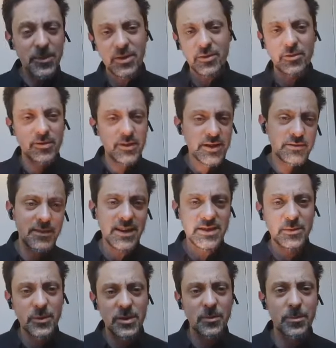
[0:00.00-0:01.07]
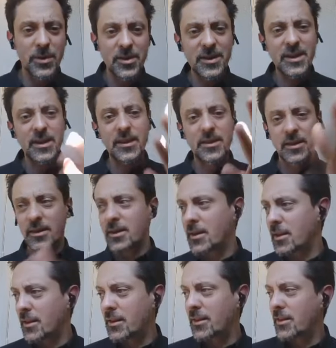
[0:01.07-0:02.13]
You're interacting with your body.
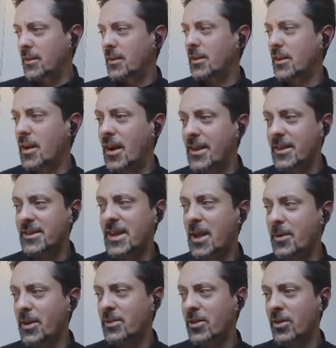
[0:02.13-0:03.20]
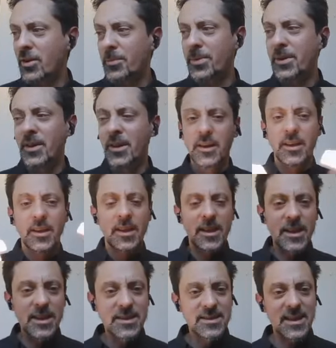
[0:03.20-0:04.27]
The guy in the tank top
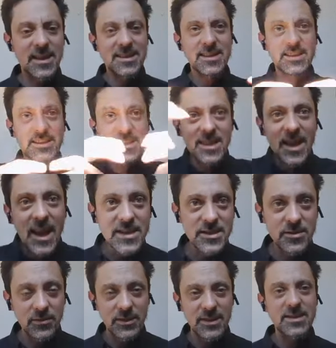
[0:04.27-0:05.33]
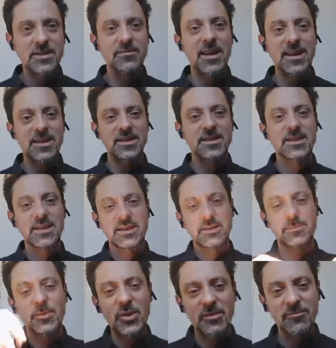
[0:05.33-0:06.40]
it's a gestural interaction
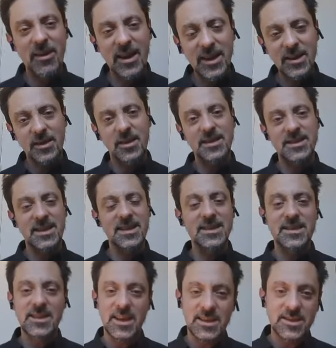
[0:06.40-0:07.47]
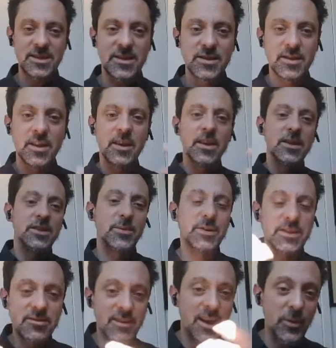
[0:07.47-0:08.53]
system. We're recognizing his gestures to
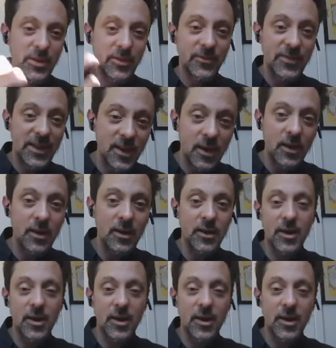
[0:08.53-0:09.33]
interact with a VR